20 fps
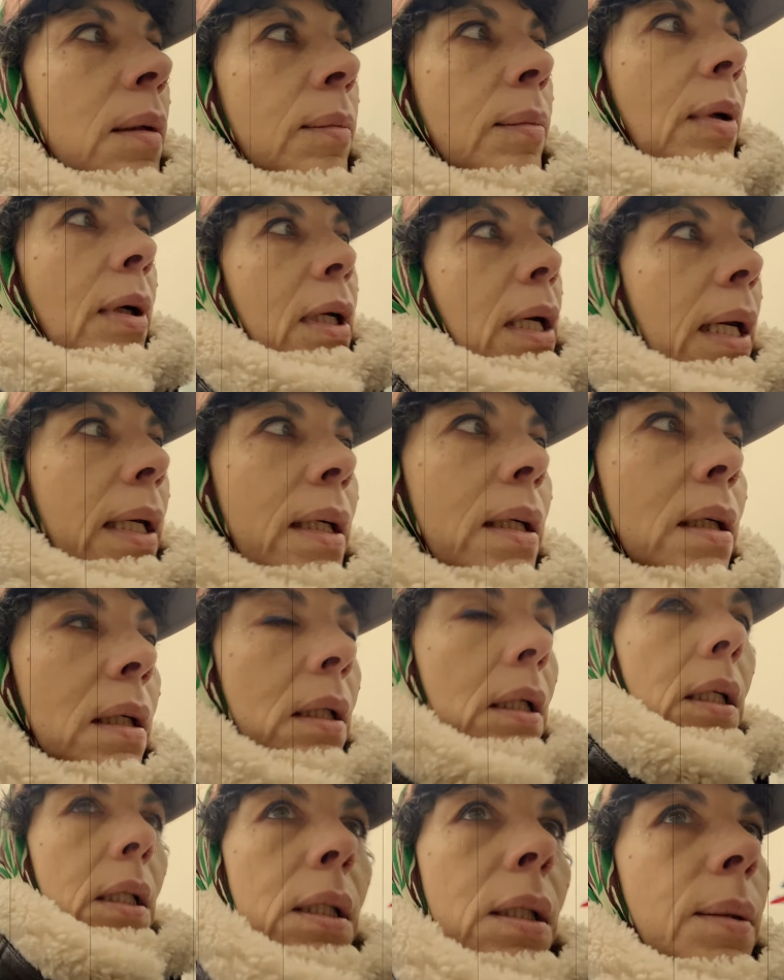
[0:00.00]
But I could
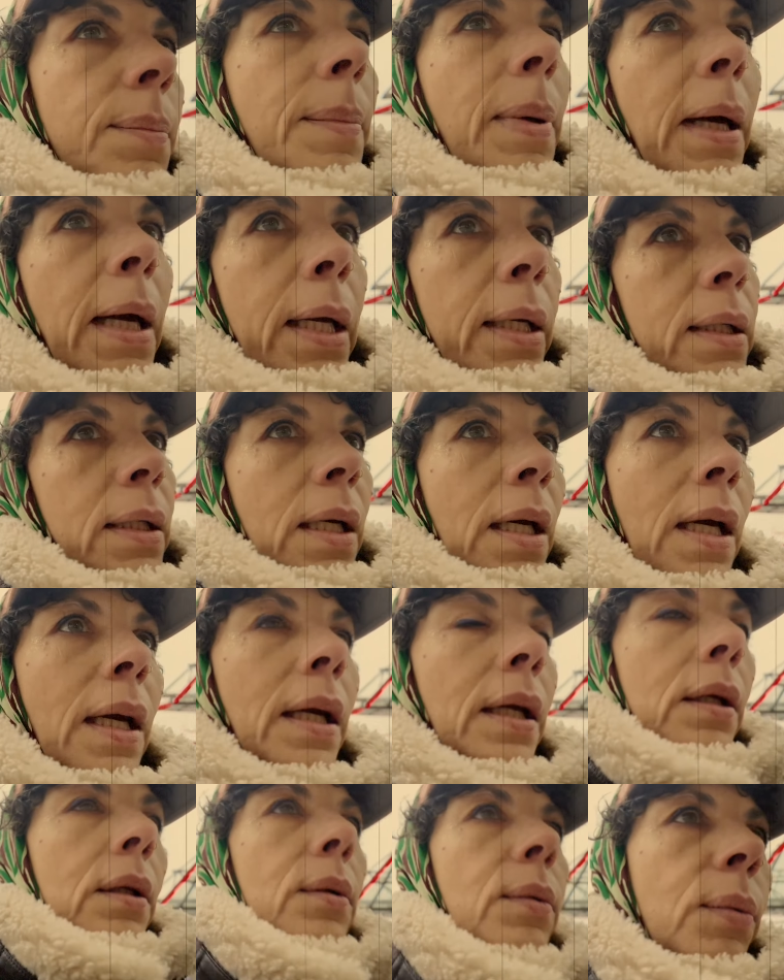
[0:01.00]
eat the
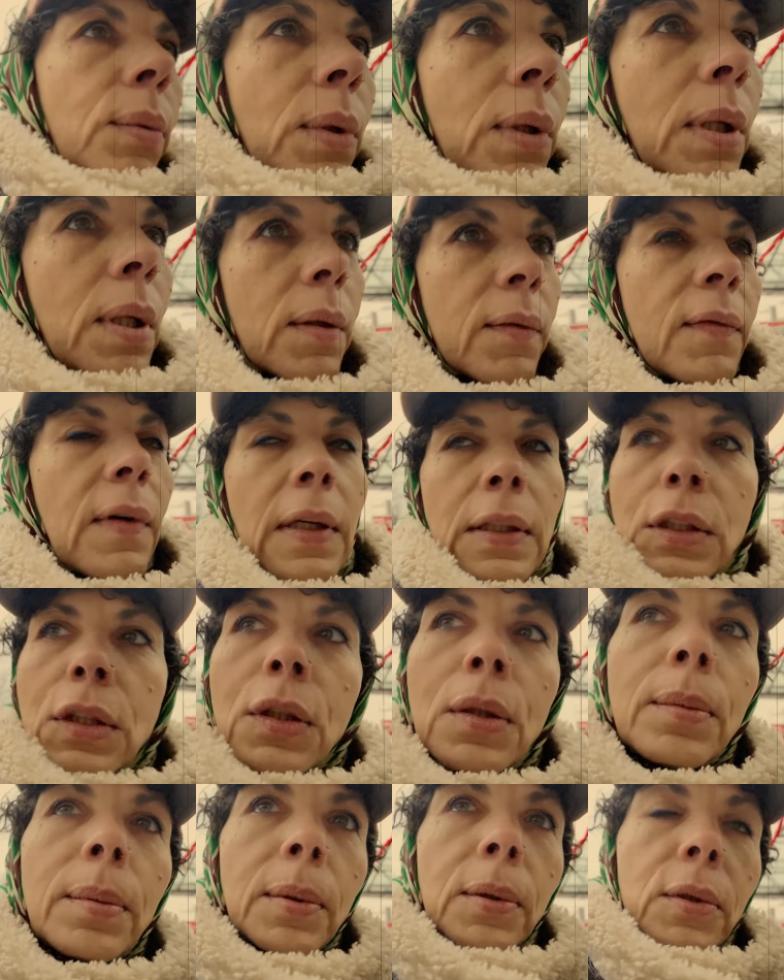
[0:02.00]
pancake with a
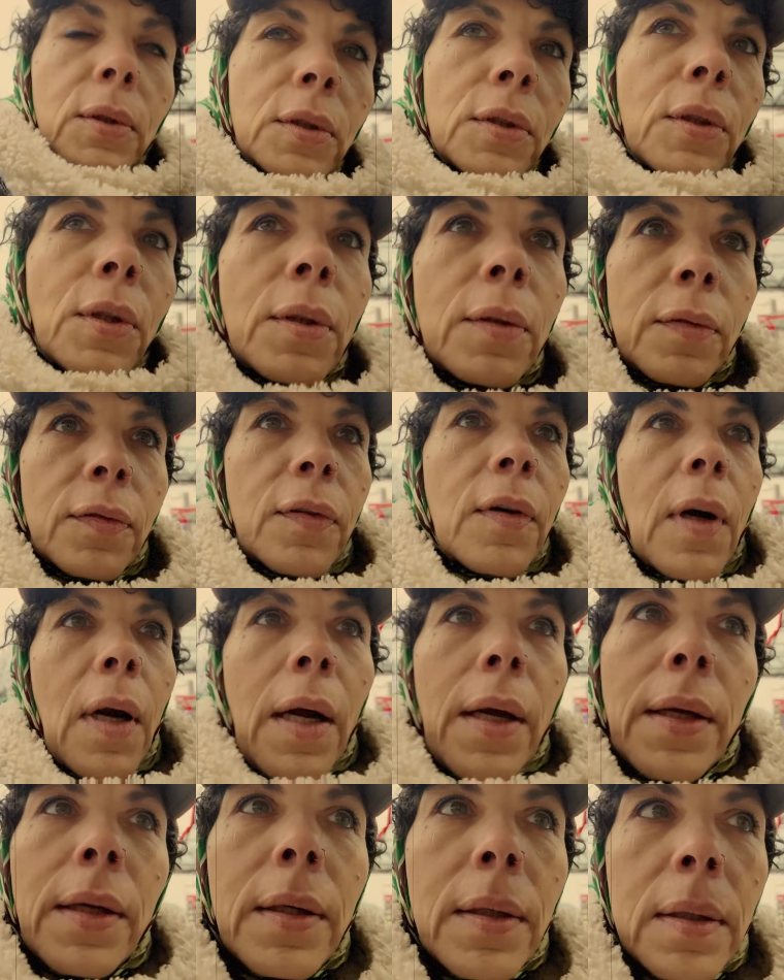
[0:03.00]
vegetable stir
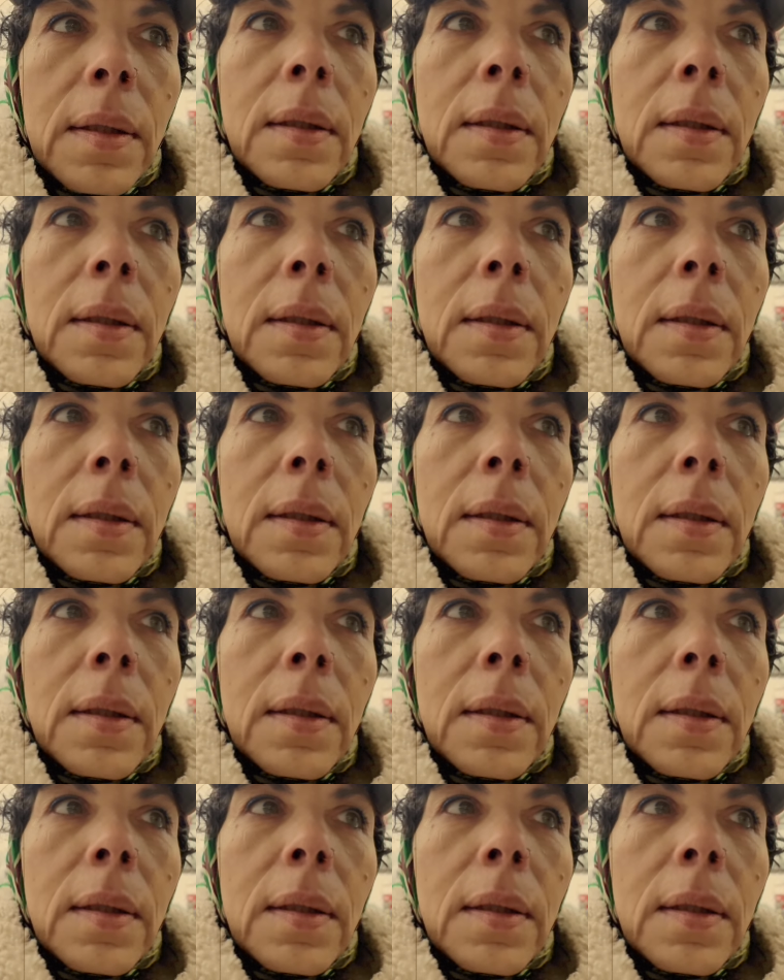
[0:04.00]
fry.